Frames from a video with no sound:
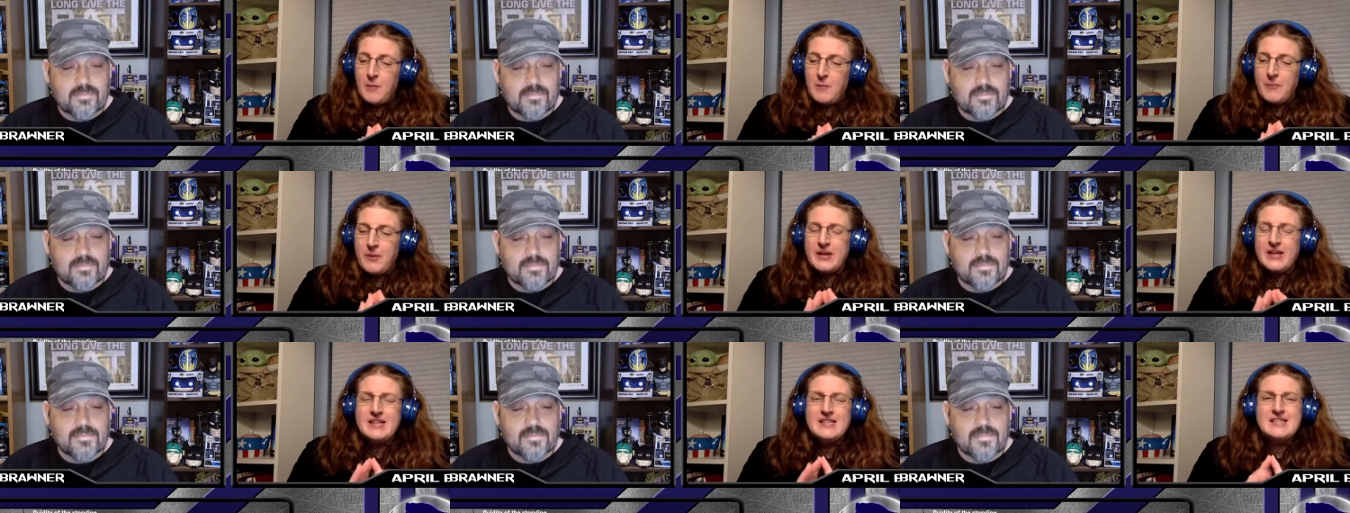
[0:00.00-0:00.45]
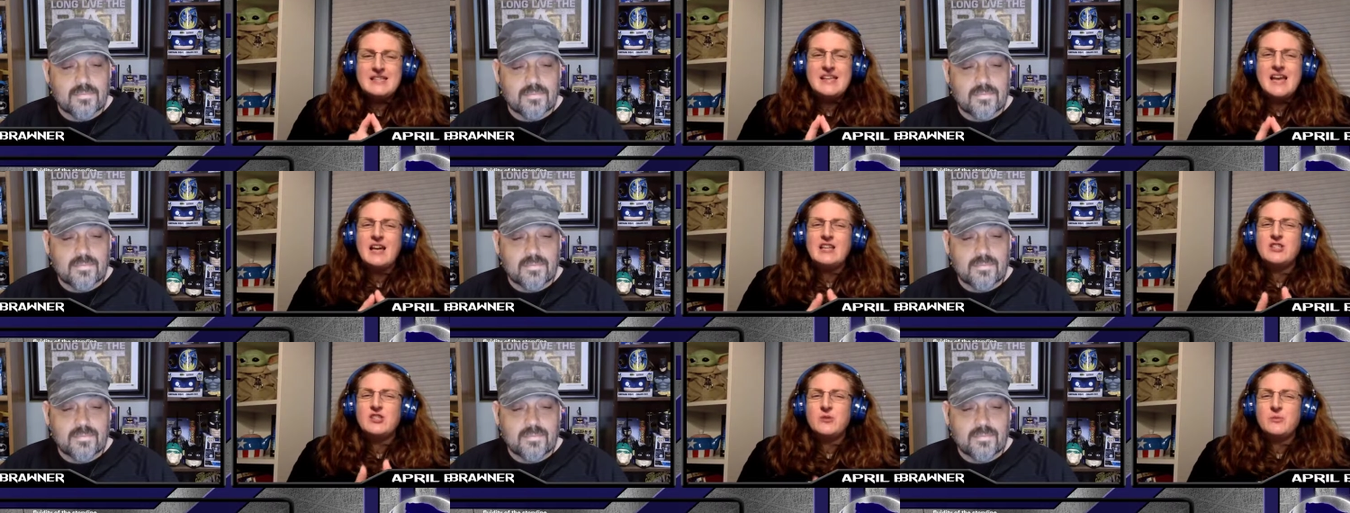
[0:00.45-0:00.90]
Speaker 1: But it's
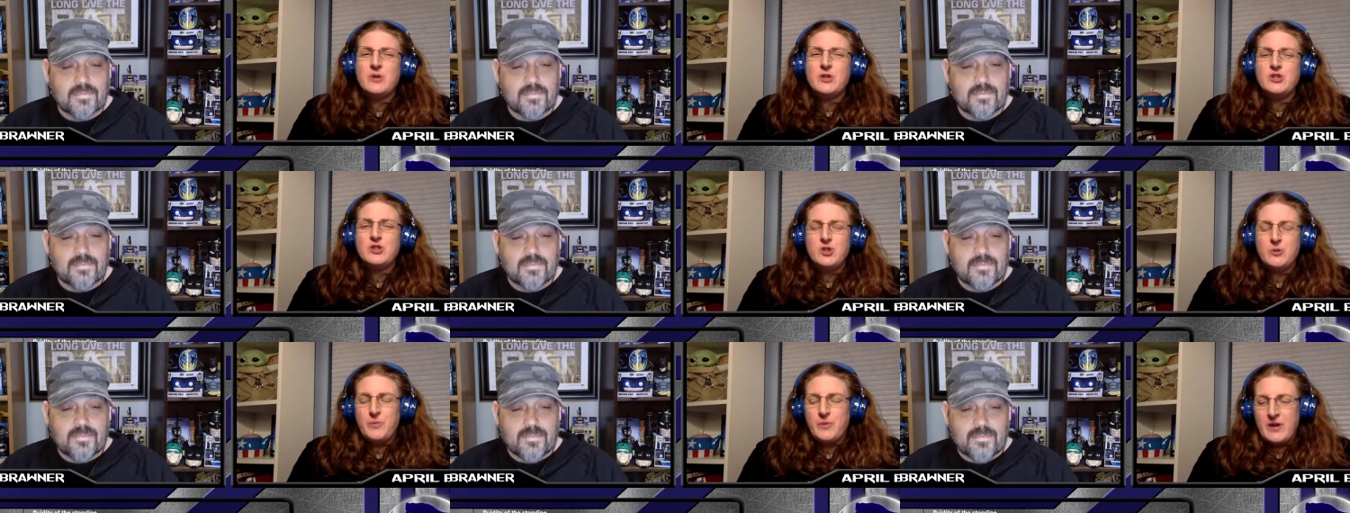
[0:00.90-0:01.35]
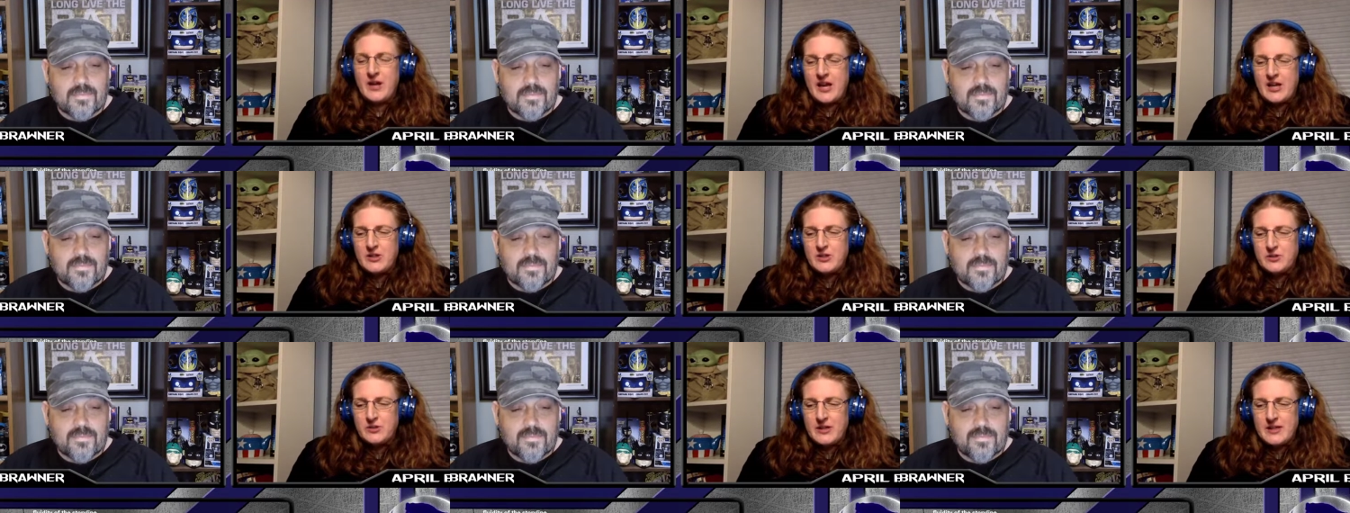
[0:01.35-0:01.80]
not so much
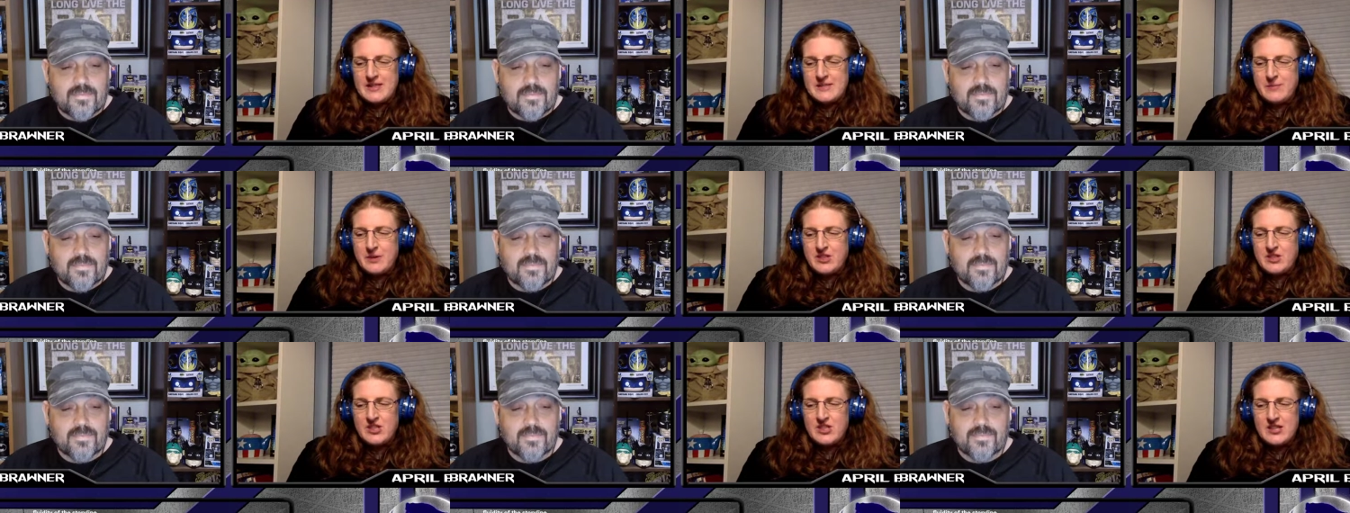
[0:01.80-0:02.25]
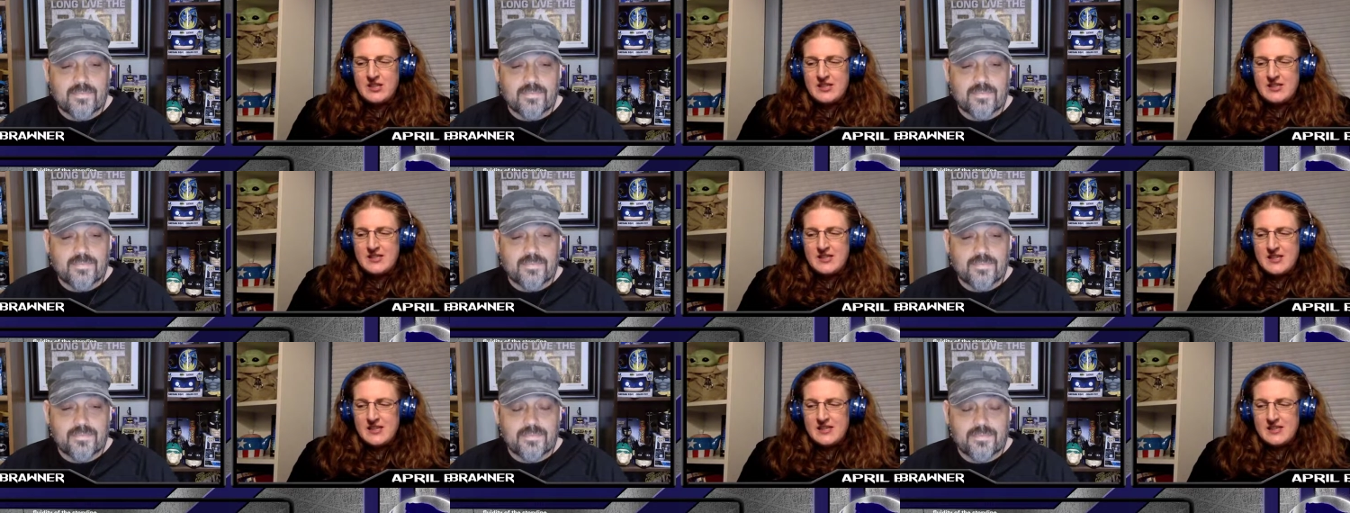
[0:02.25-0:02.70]
Supernatural as much as it
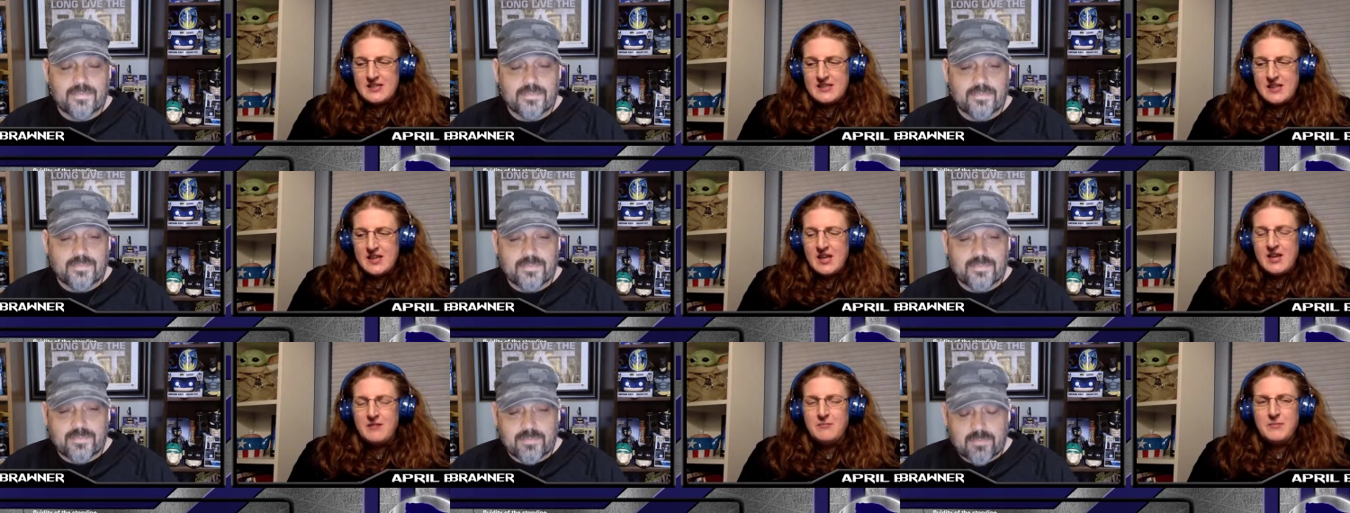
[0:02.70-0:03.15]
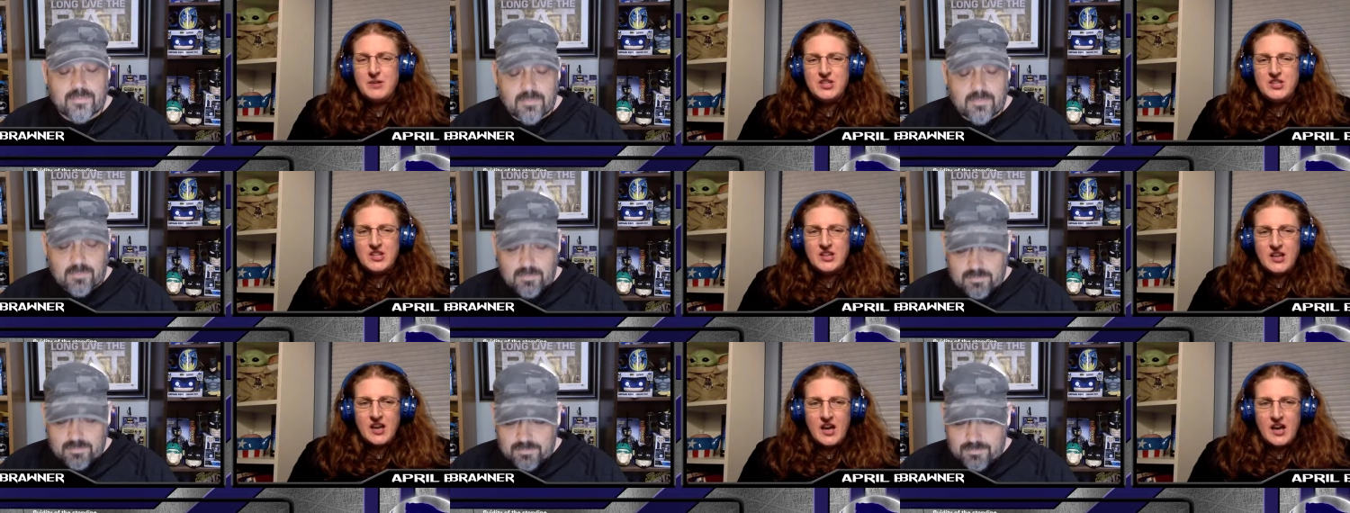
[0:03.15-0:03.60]
is
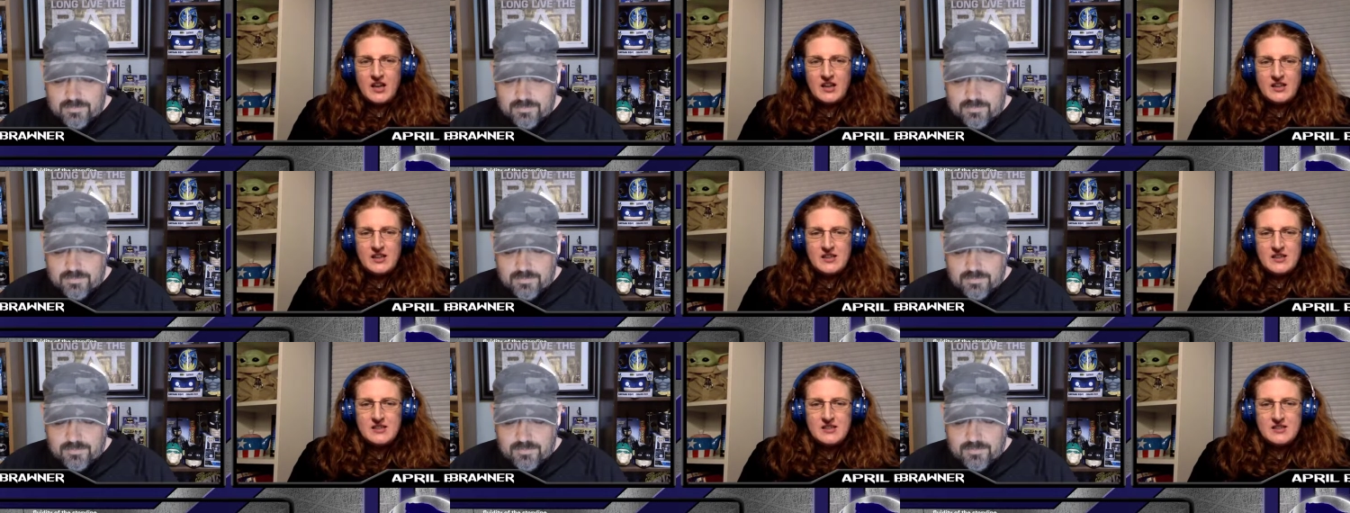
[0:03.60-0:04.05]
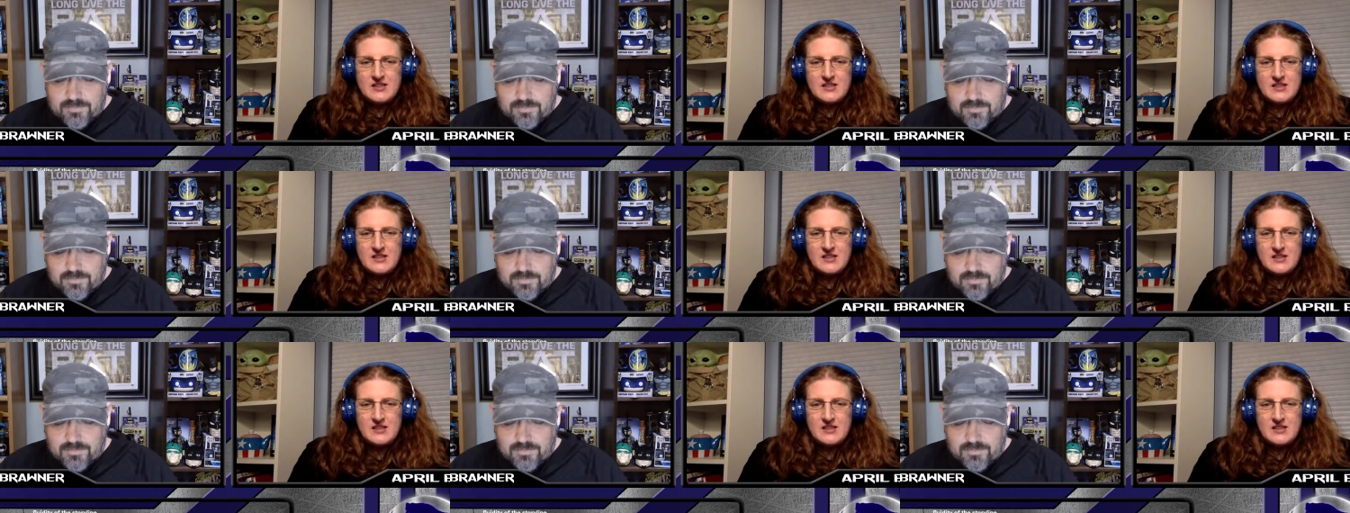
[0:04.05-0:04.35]
Misha Collins